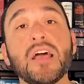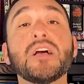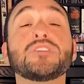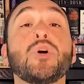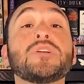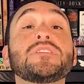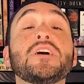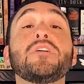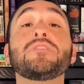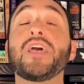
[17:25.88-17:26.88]
So
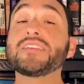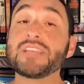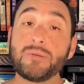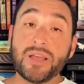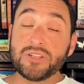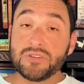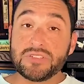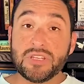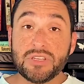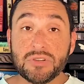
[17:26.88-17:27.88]
until next time I do
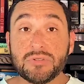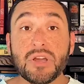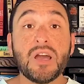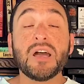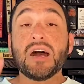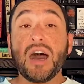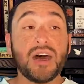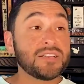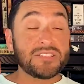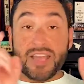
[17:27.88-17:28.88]
see you,
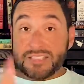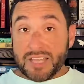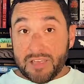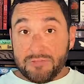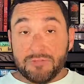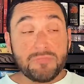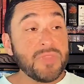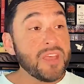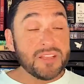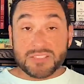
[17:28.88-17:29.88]
stay safe,
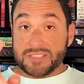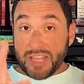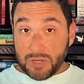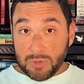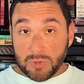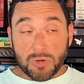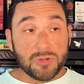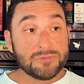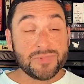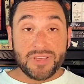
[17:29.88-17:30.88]
stay
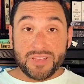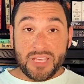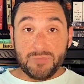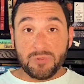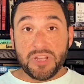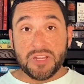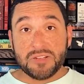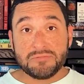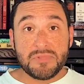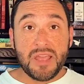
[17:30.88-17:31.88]
cool, keep
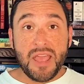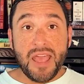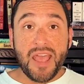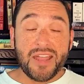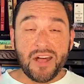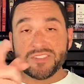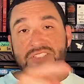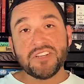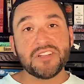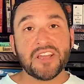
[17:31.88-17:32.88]
reading, and I'll
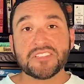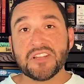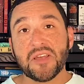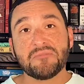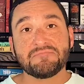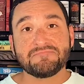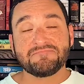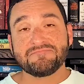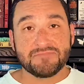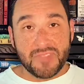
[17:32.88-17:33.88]
see you next time.
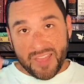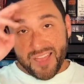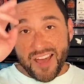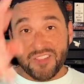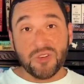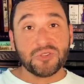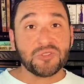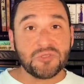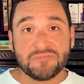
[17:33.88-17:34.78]
Adios.